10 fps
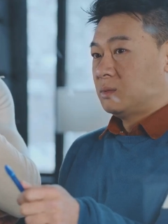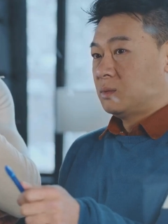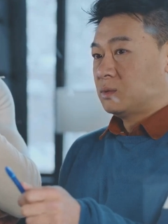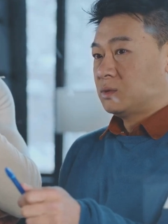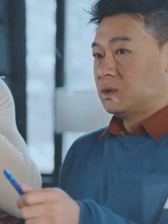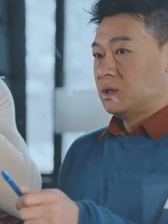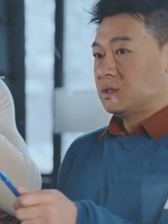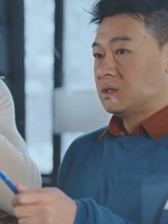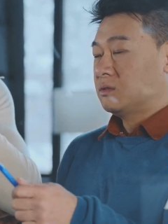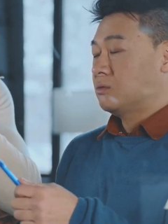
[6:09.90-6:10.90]
The halo
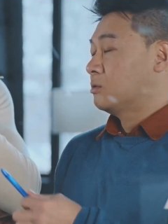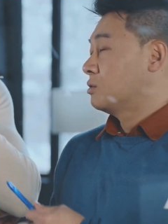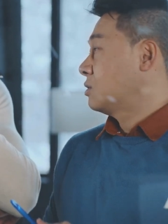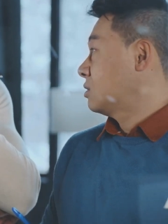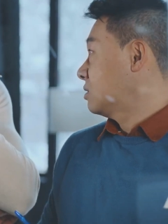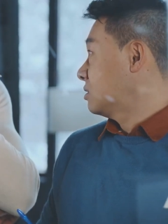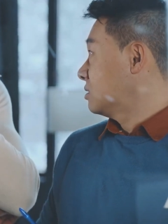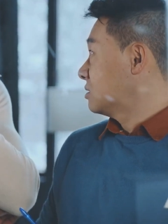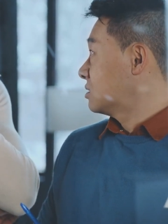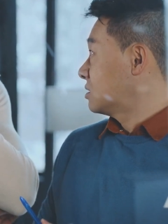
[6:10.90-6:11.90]
effect is often
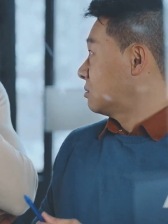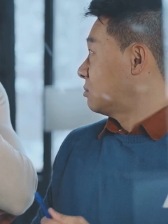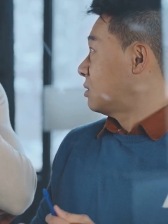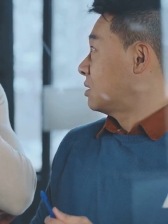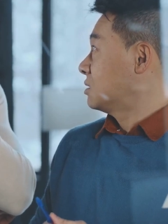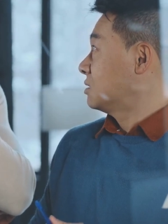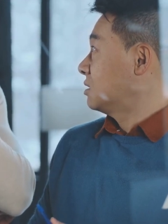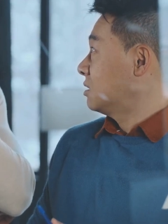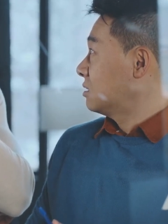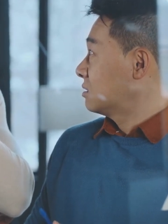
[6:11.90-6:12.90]
exploited in
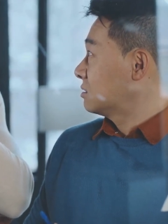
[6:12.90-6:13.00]
marketing and